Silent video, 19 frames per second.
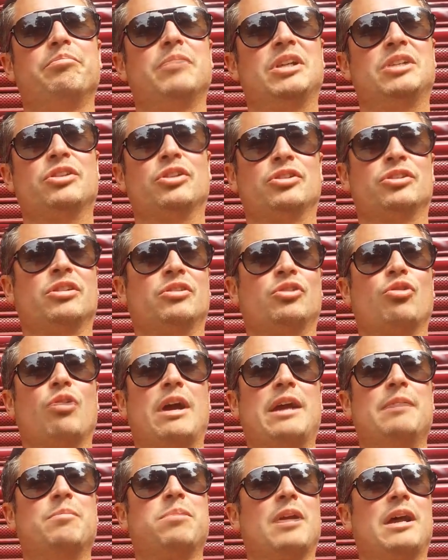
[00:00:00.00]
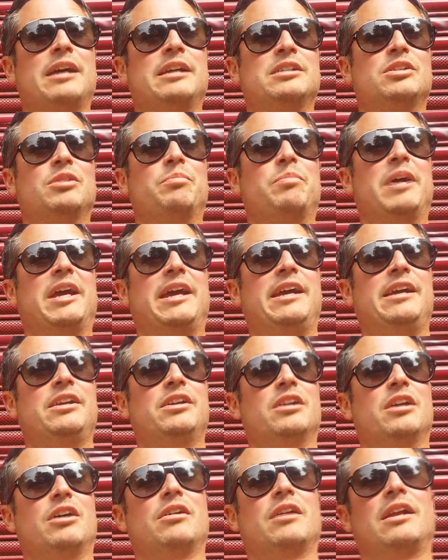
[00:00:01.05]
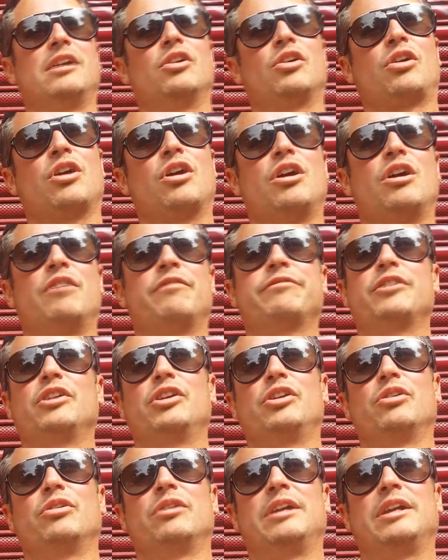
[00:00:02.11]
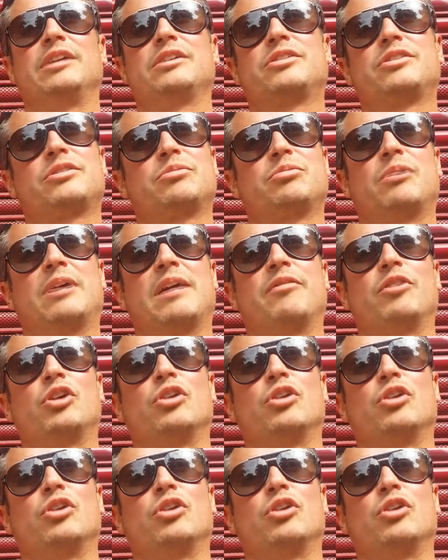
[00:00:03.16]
It's just a great place to be. You know, they look after you, and we have